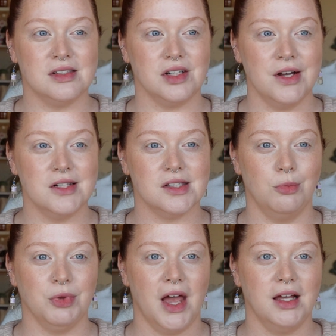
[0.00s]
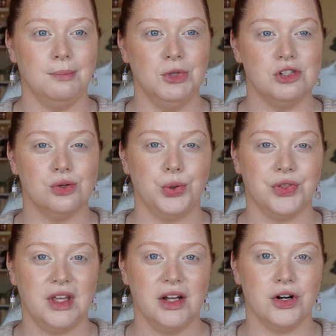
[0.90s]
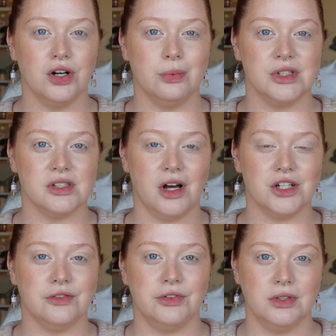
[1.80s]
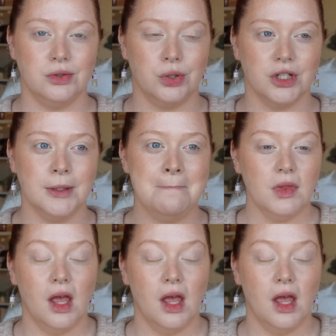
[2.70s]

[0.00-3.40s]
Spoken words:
done some like musical theater with Sasha Velour